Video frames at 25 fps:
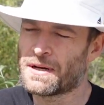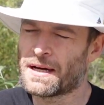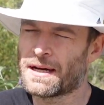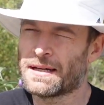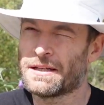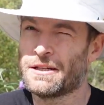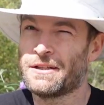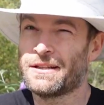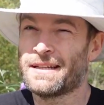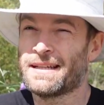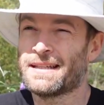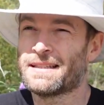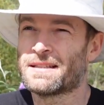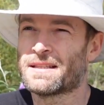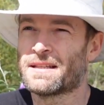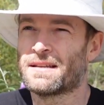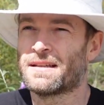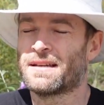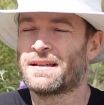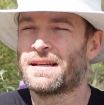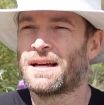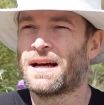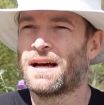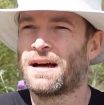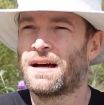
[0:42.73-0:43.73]

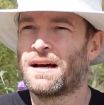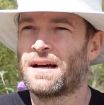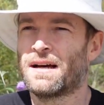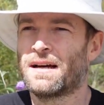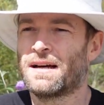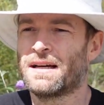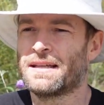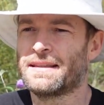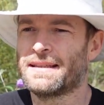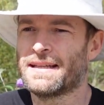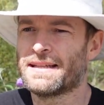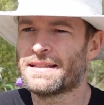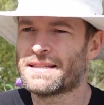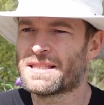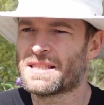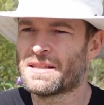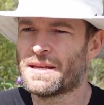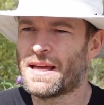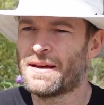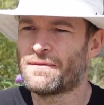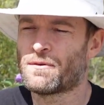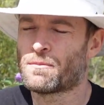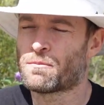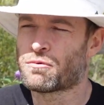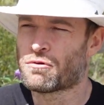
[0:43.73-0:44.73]
It needs to
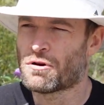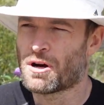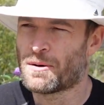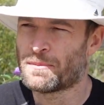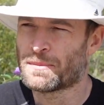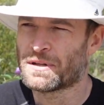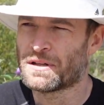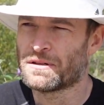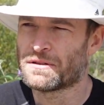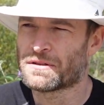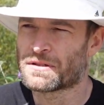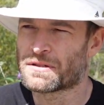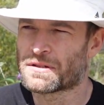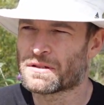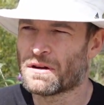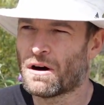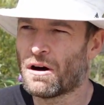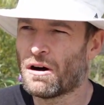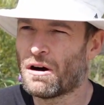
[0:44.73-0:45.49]
have a prominence